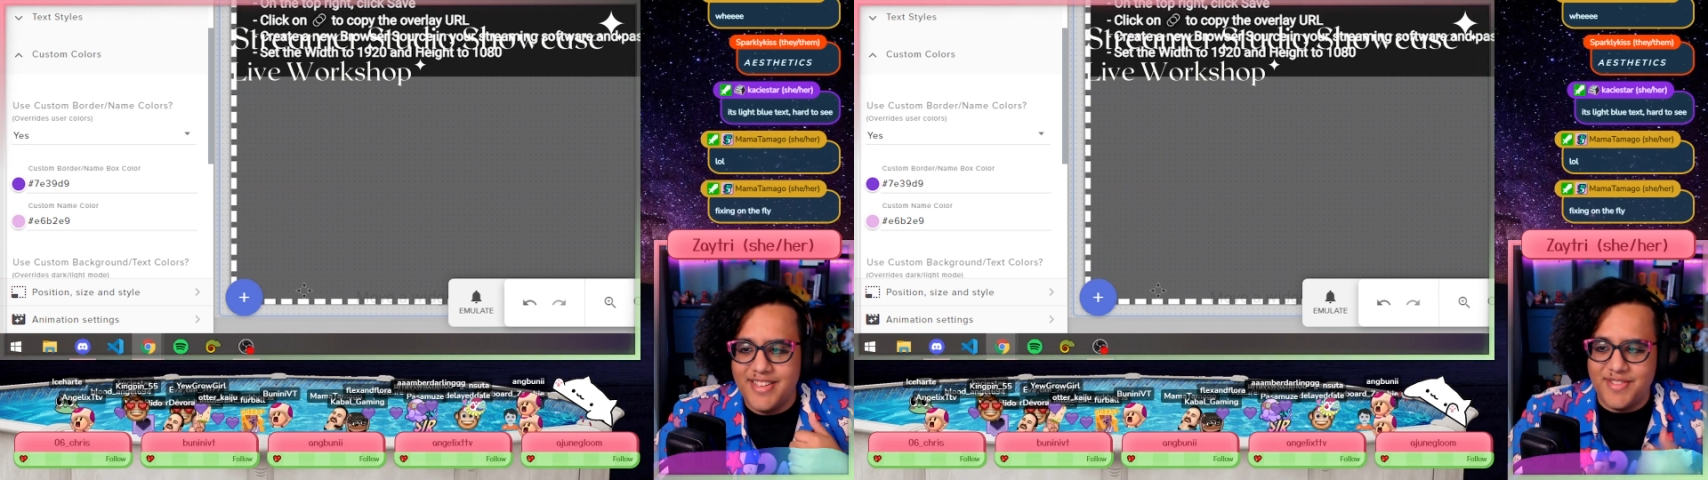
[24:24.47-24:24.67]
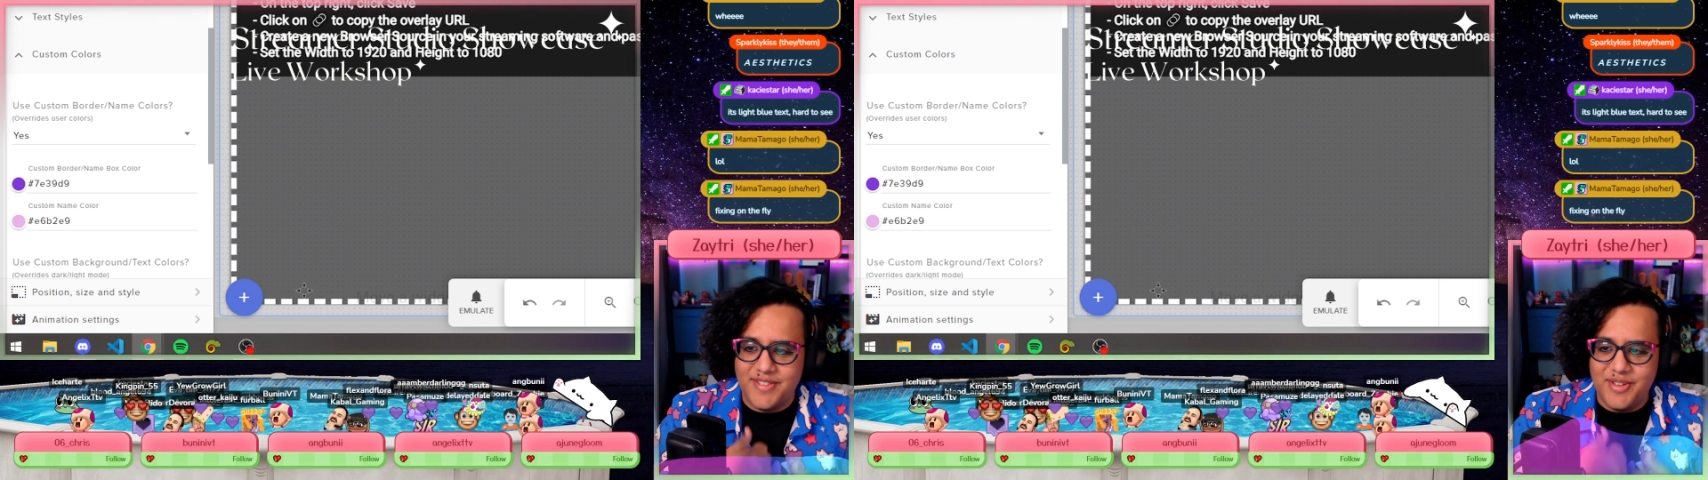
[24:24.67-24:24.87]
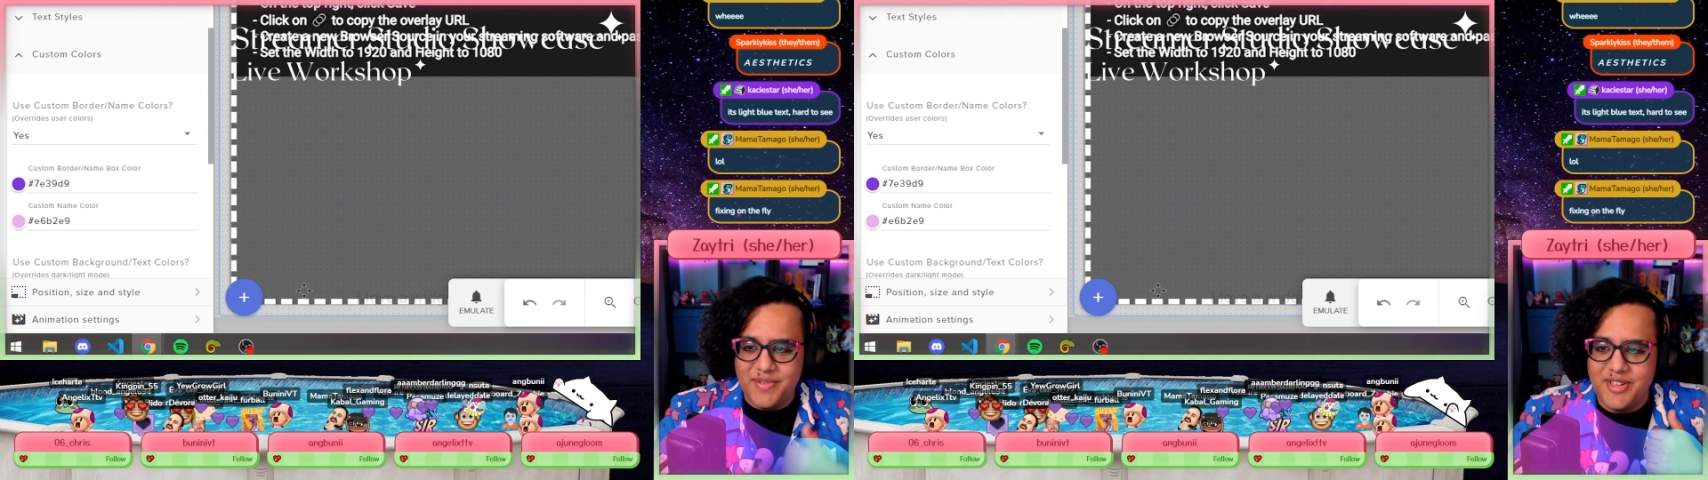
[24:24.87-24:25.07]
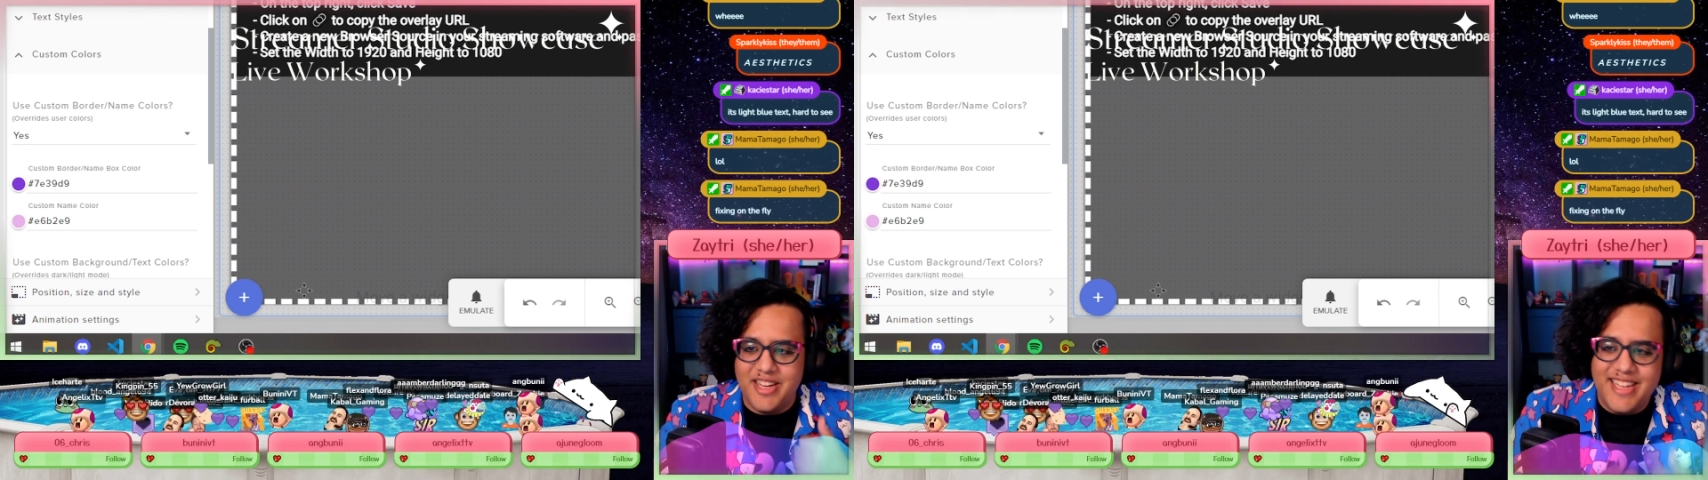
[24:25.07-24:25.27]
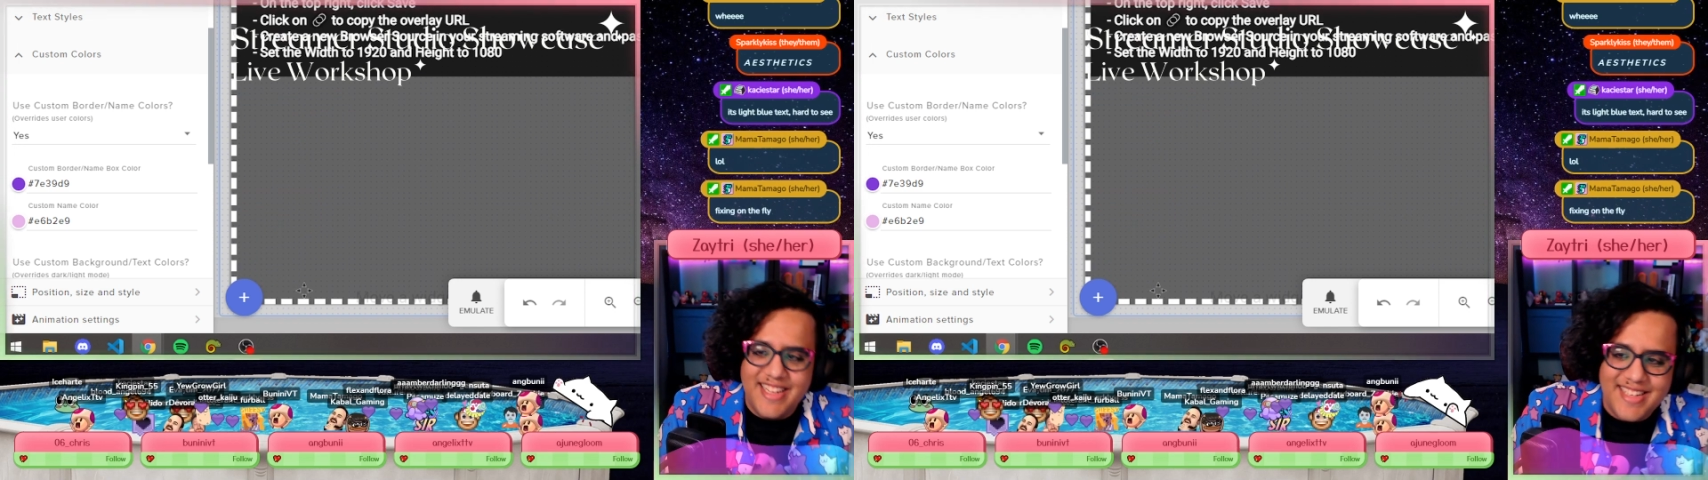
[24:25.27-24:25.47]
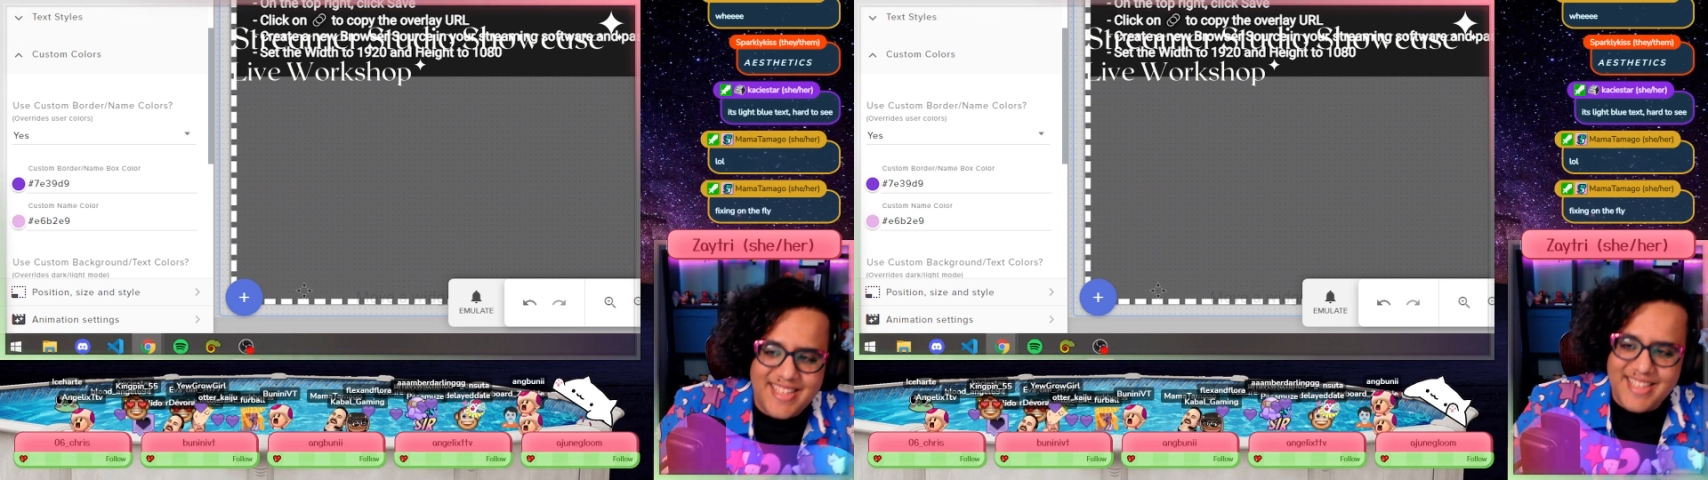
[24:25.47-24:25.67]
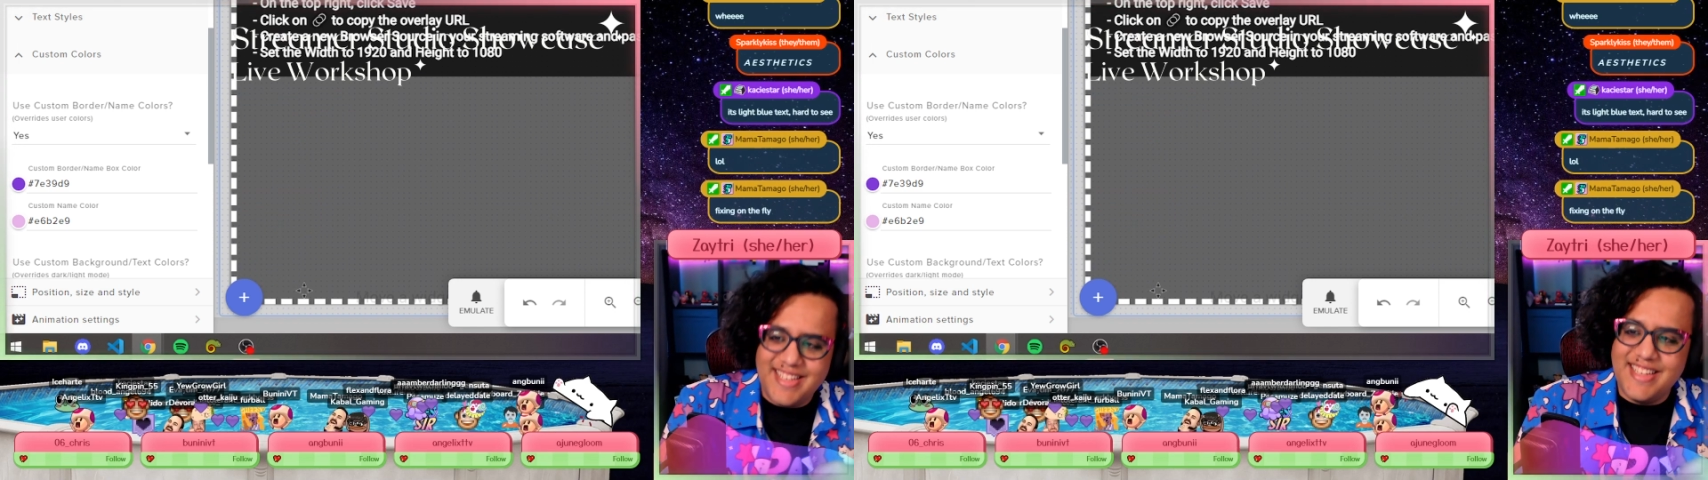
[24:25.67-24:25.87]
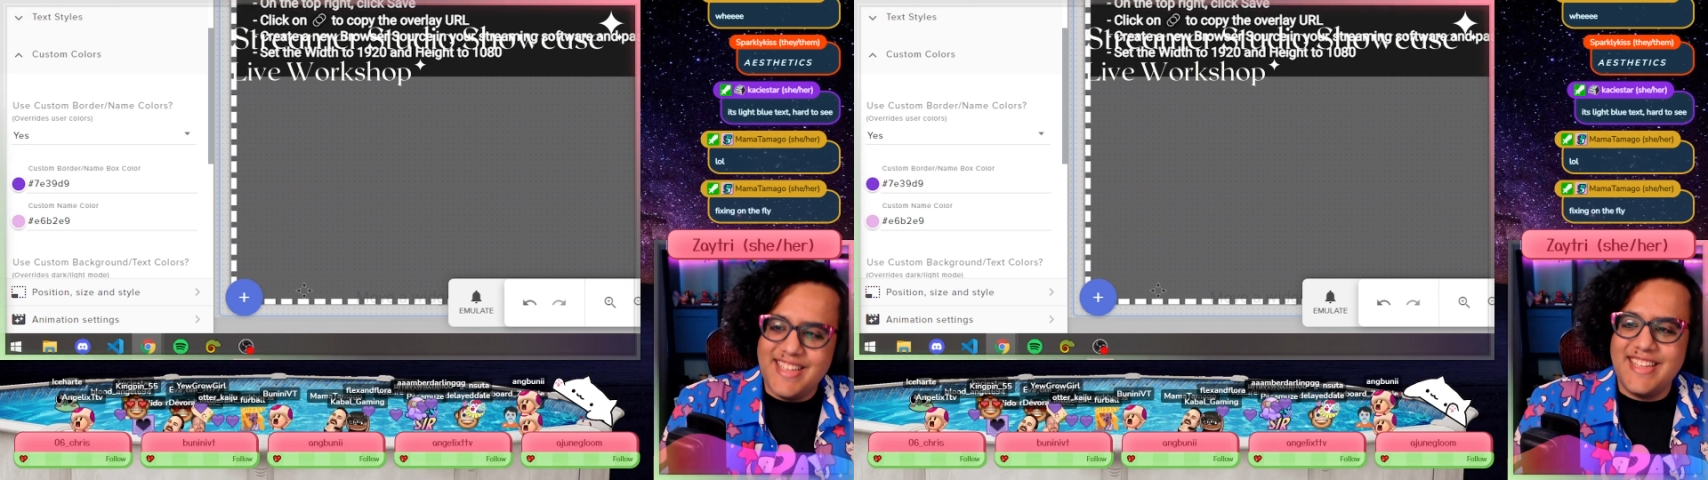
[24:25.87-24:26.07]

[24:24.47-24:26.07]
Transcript: So don't worry.